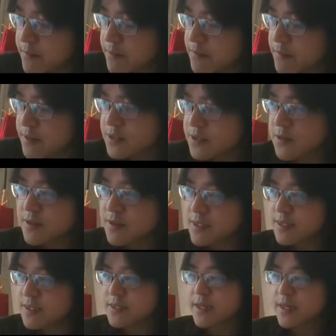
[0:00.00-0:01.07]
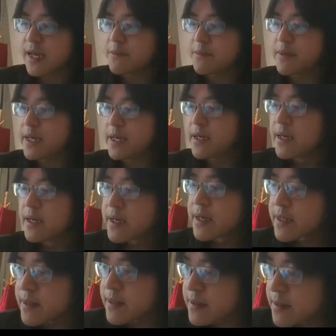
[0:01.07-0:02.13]
so this is AB,
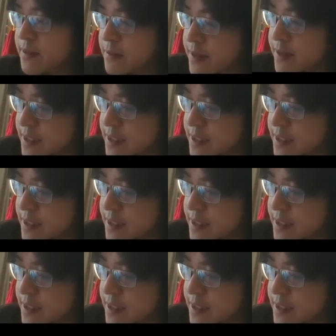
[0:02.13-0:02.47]
this